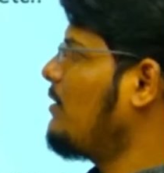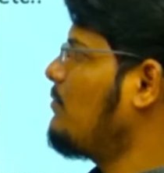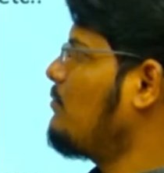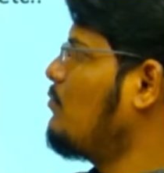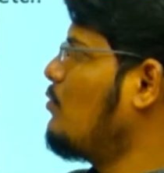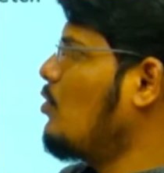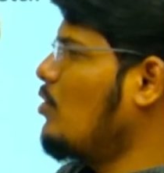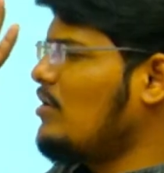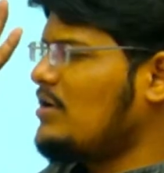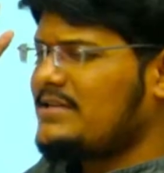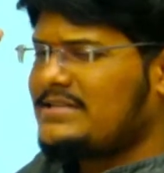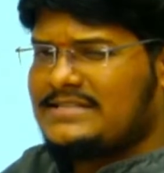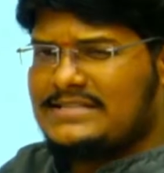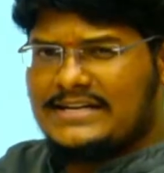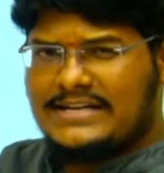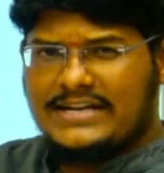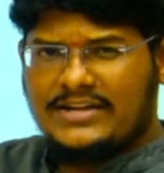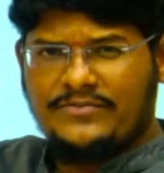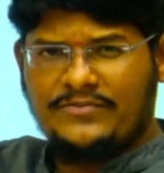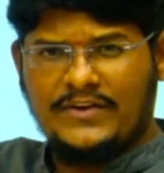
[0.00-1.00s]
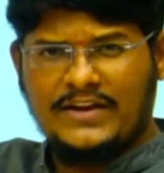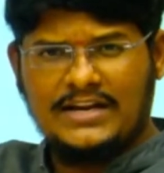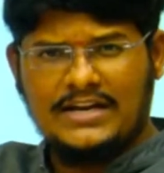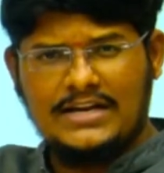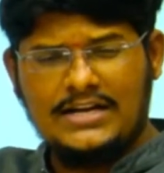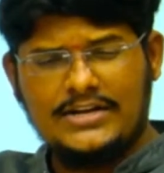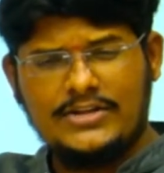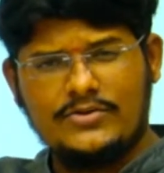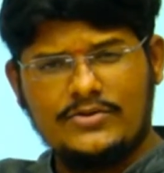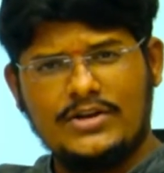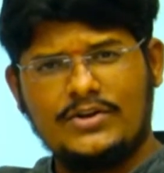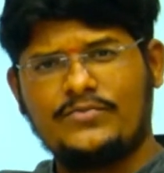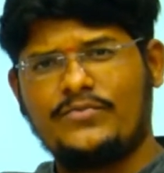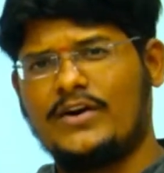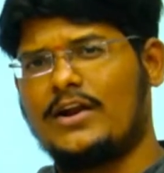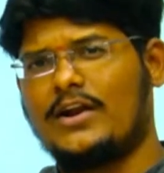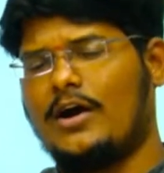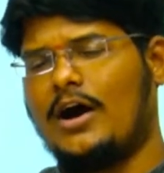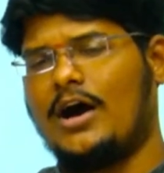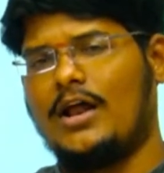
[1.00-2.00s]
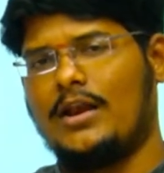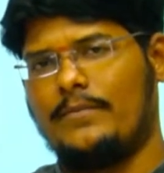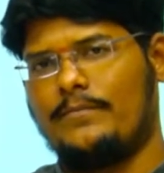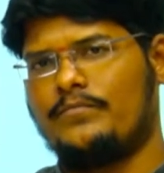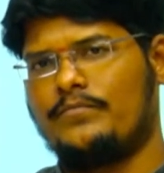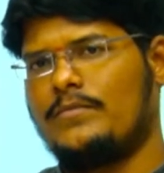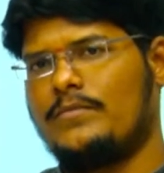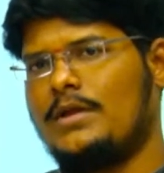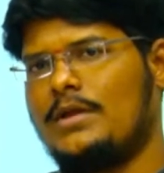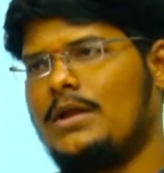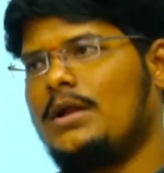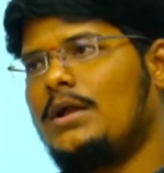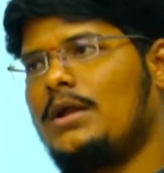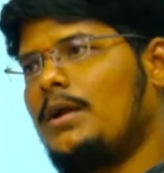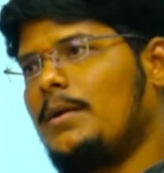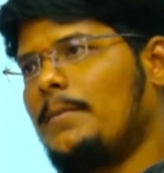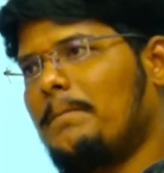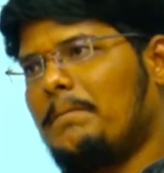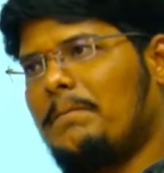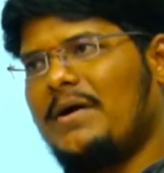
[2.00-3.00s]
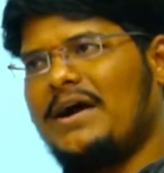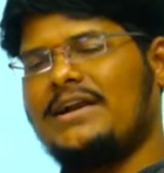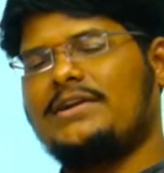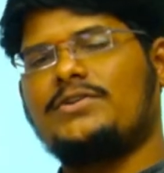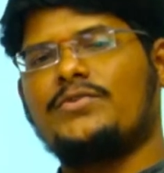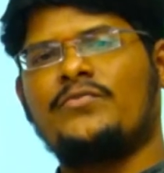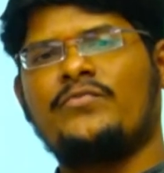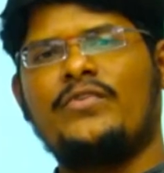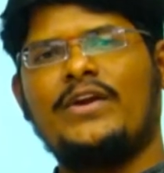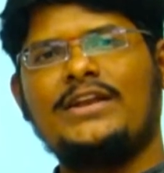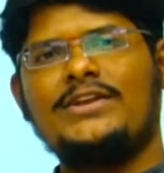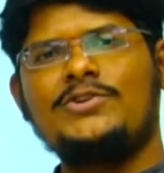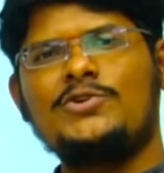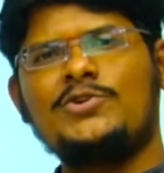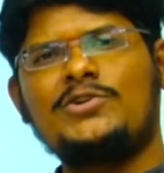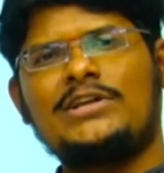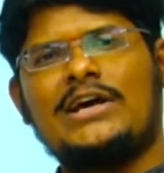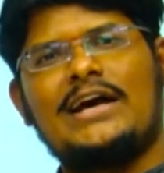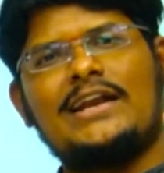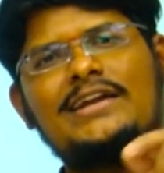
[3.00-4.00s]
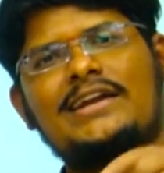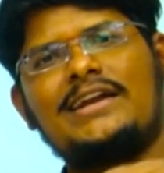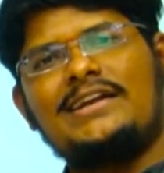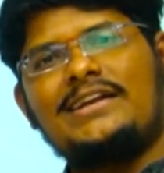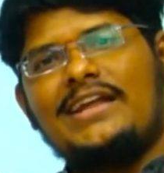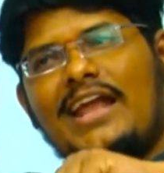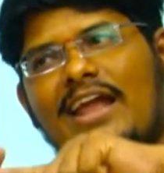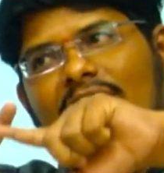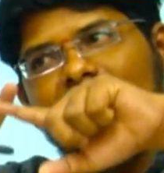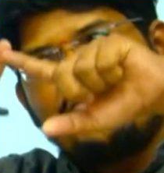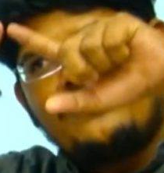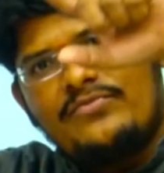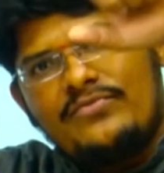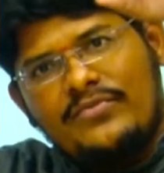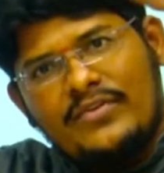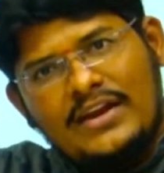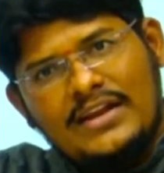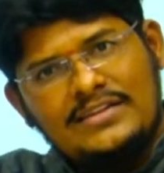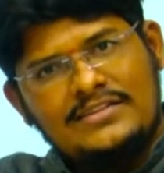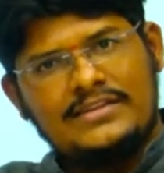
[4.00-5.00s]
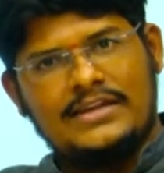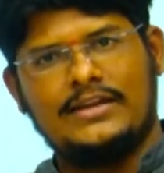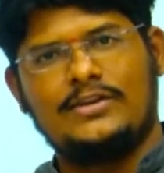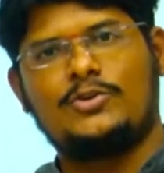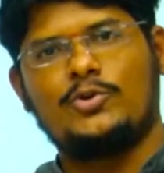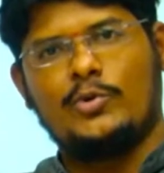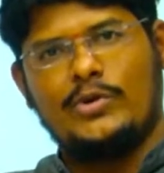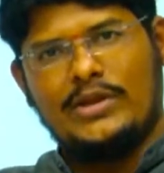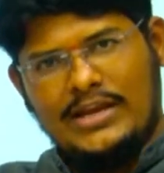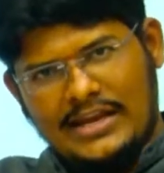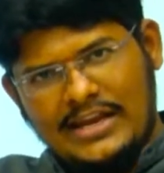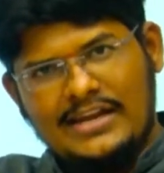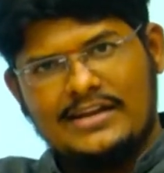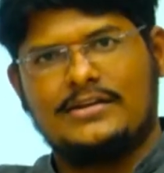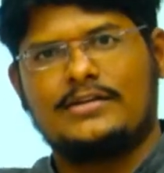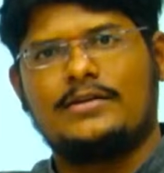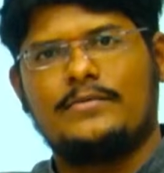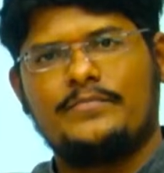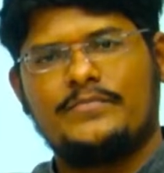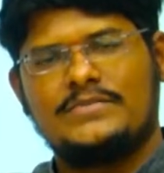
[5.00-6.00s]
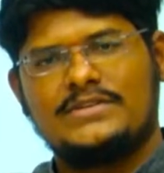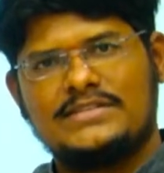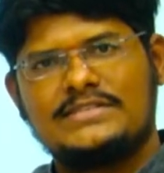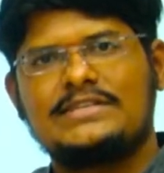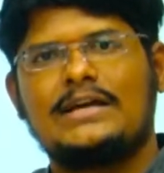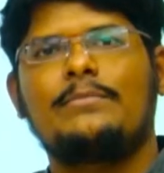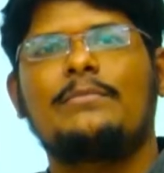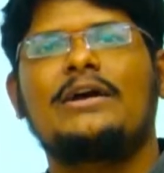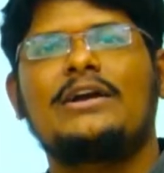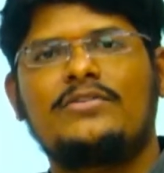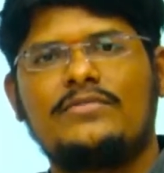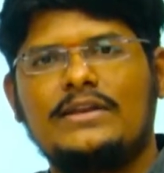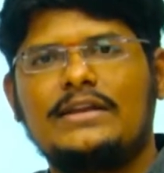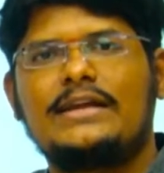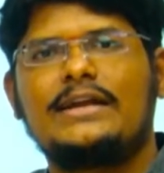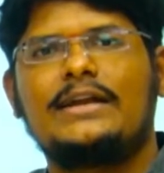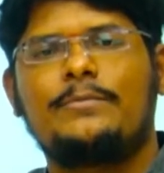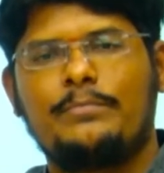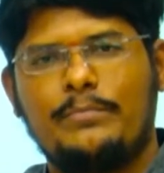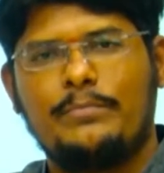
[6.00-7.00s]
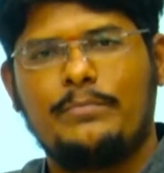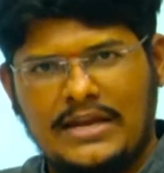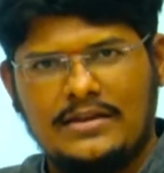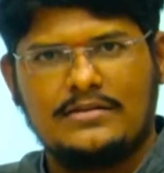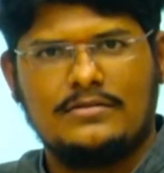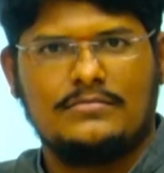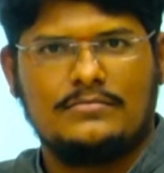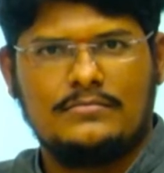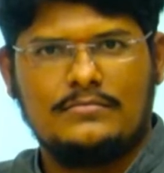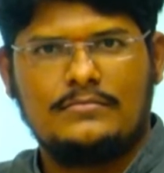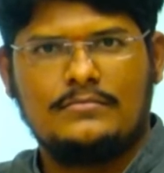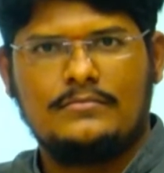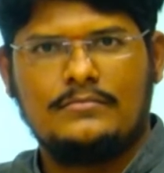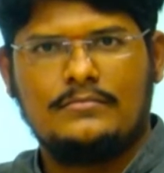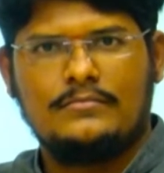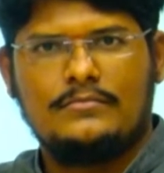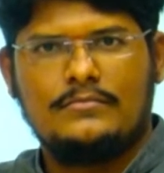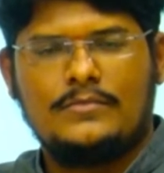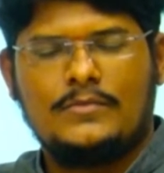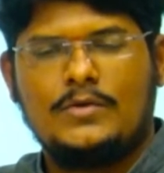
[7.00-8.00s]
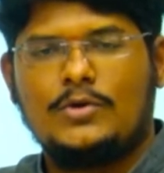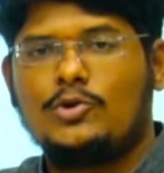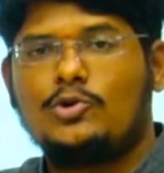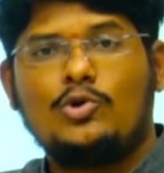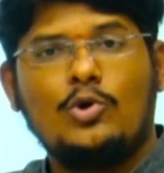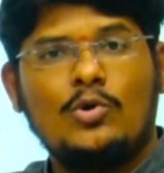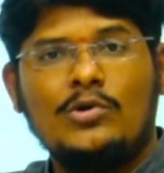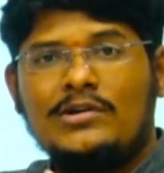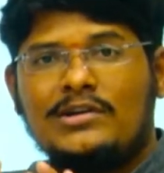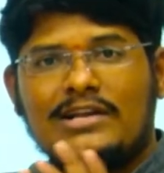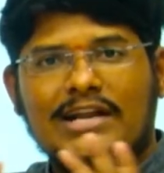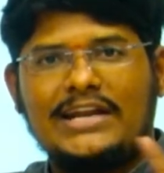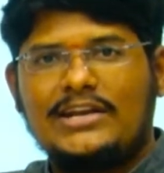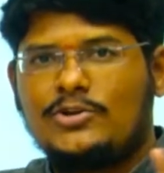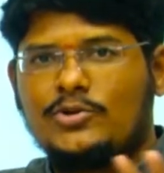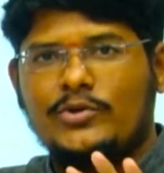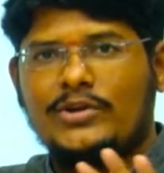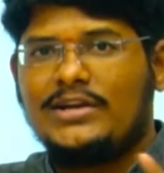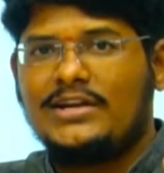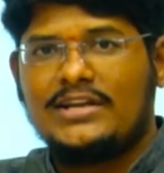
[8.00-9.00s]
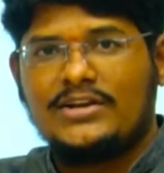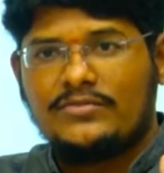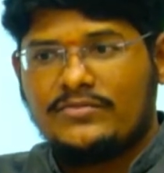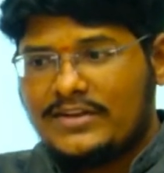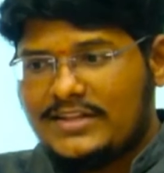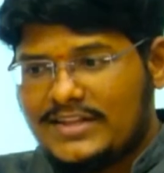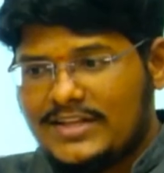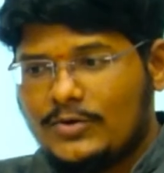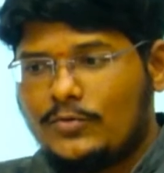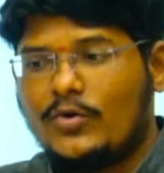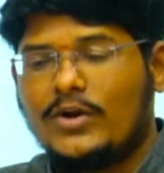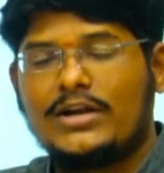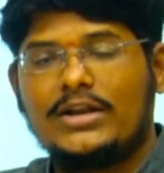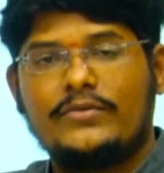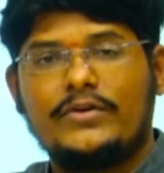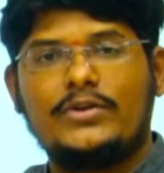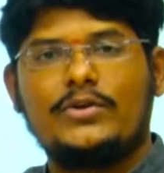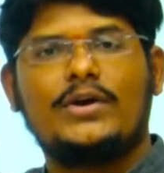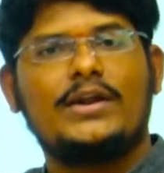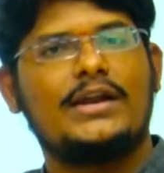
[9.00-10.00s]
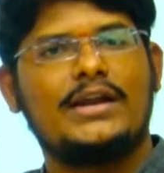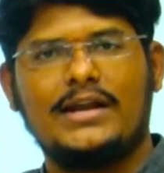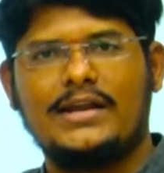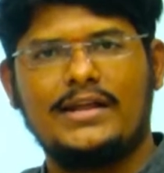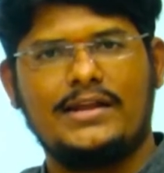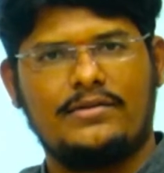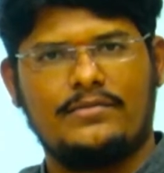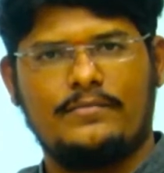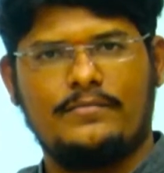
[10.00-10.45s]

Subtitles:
Most difficult unit for all. But when you target everything to eat, stomach will get pain. Don't try to eat everything whatever you are getting.